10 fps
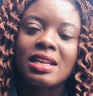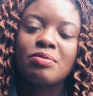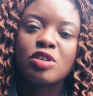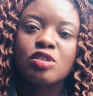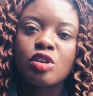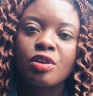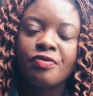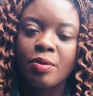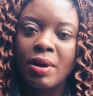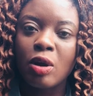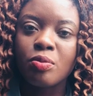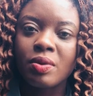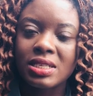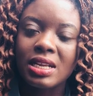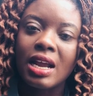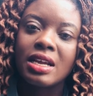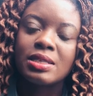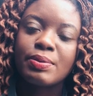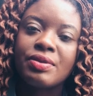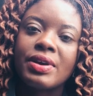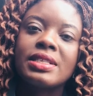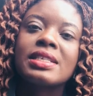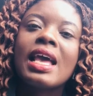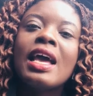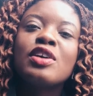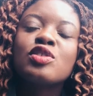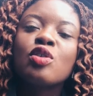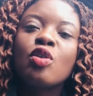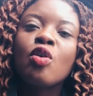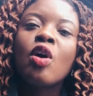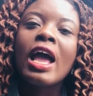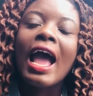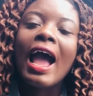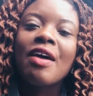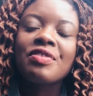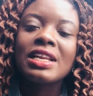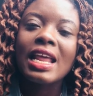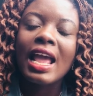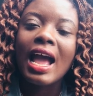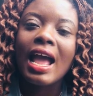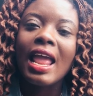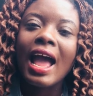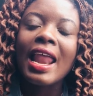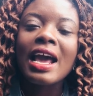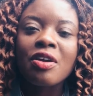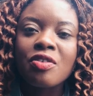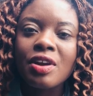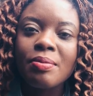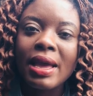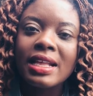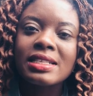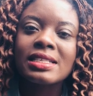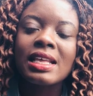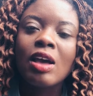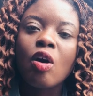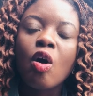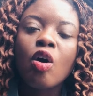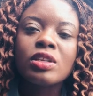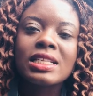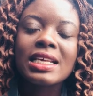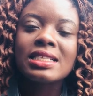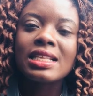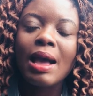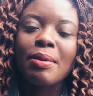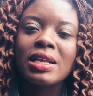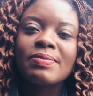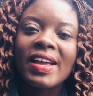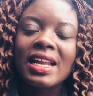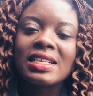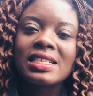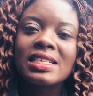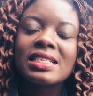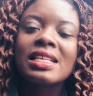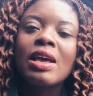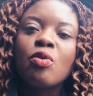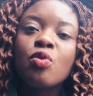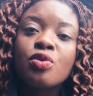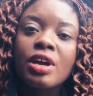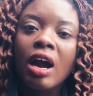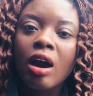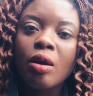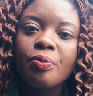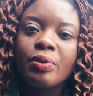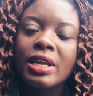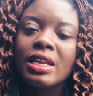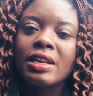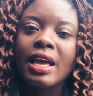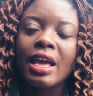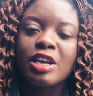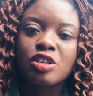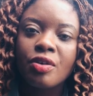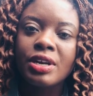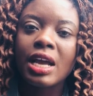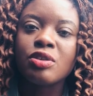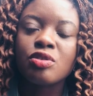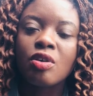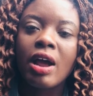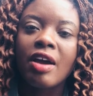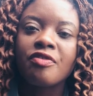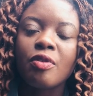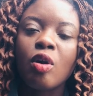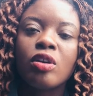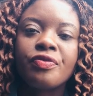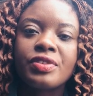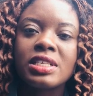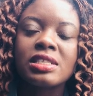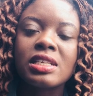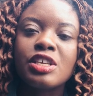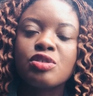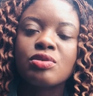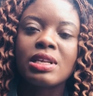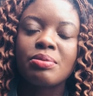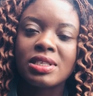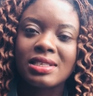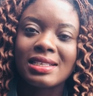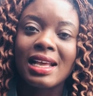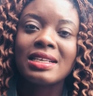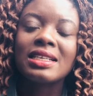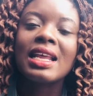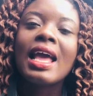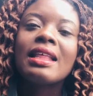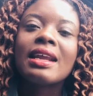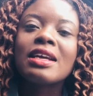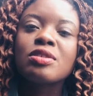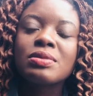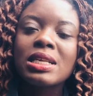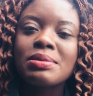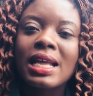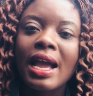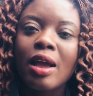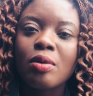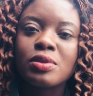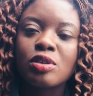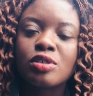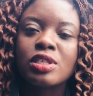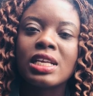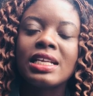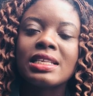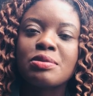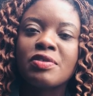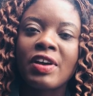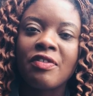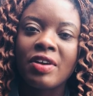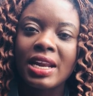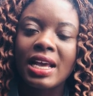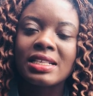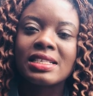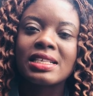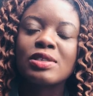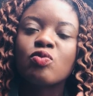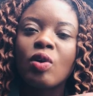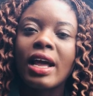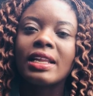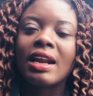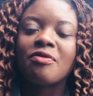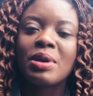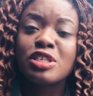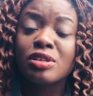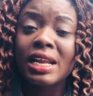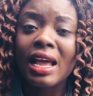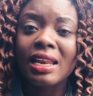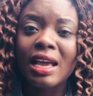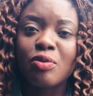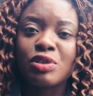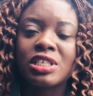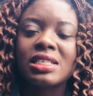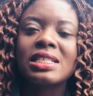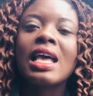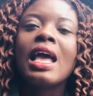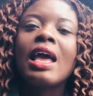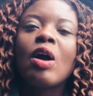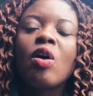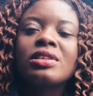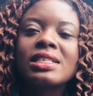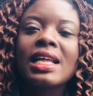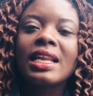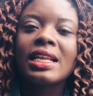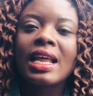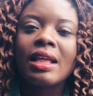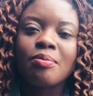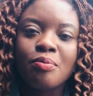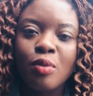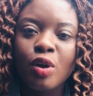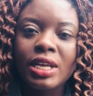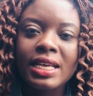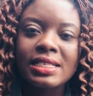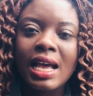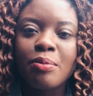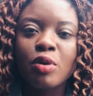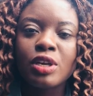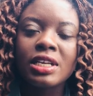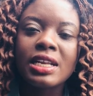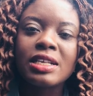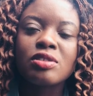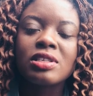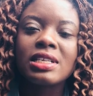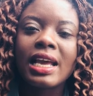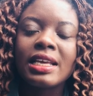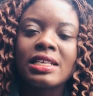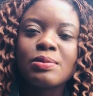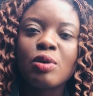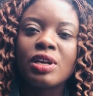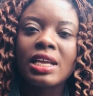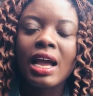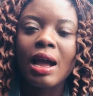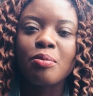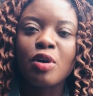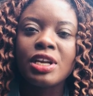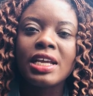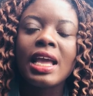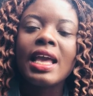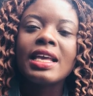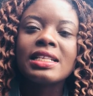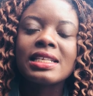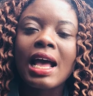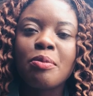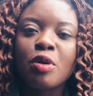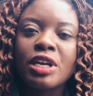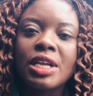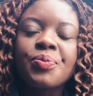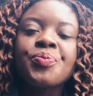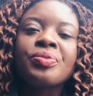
i'm just talking from my own personal experience so having an agreement on things about finances would help in ensuring that you don't have all of these issues and misunderstanding there are some tips that helps us in terms of our finances one that i've mentioned earlier which is understanding that money is our money there's nothing like his money her money it's our money